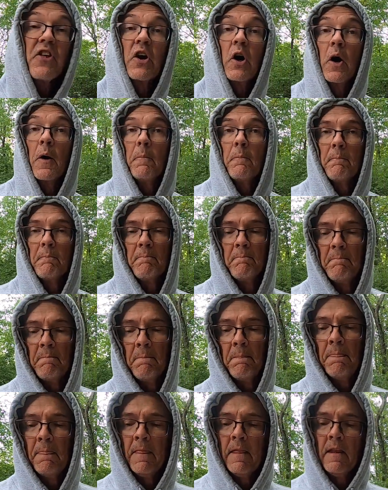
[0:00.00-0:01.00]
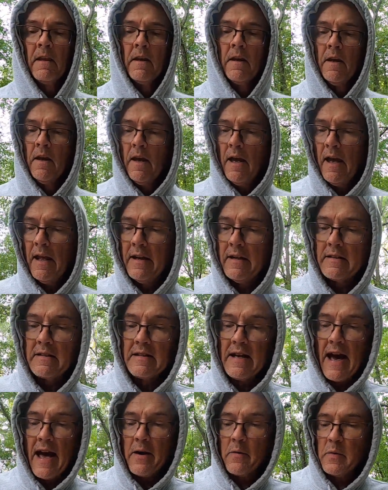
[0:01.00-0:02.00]
ago. And he's
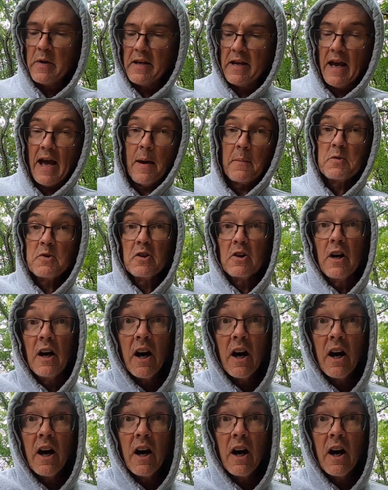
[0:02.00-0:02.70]
not a recapture.